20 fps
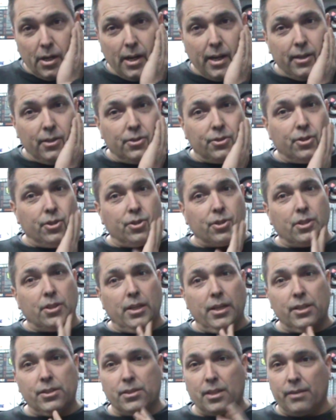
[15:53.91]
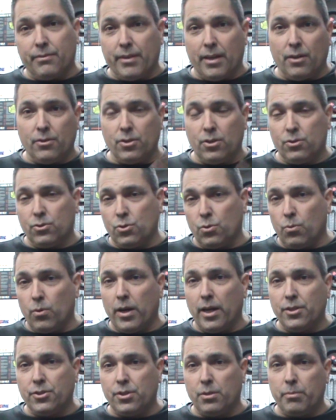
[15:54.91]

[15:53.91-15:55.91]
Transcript: analysis class that I've now done twice,